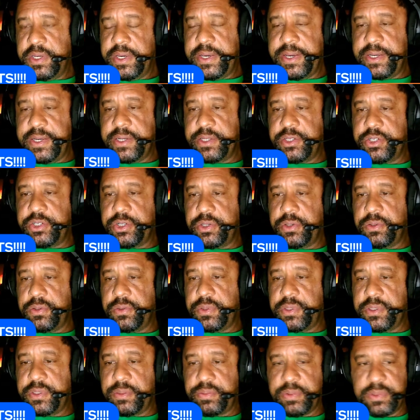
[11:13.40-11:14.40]
Andy Cho,
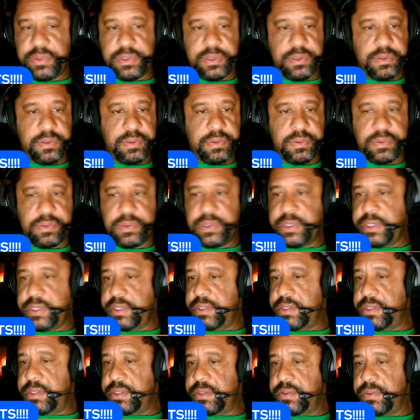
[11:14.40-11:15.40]
what's up with you? Glad
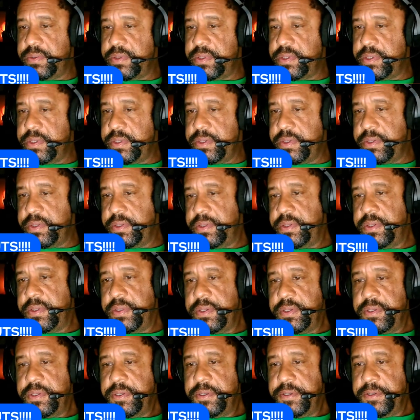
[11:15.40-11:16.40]
to see you on here.
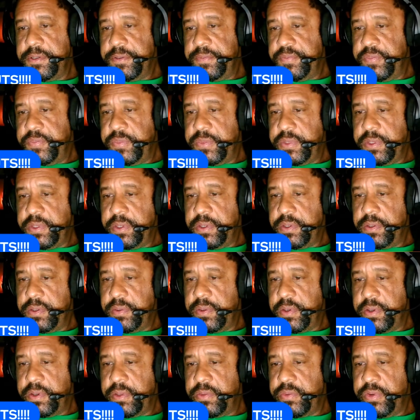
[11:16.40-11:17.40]

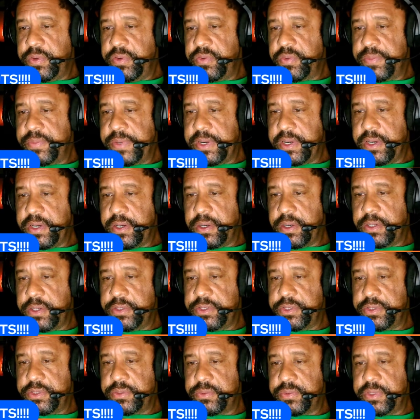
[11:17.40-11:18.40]
All the way from
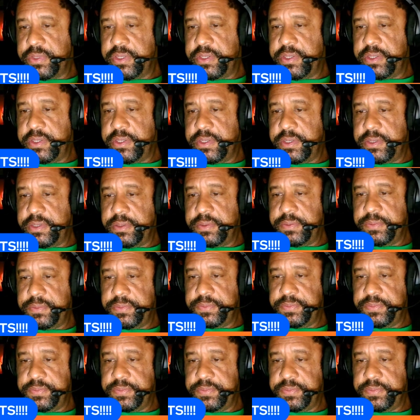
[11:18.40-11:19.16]
Australia.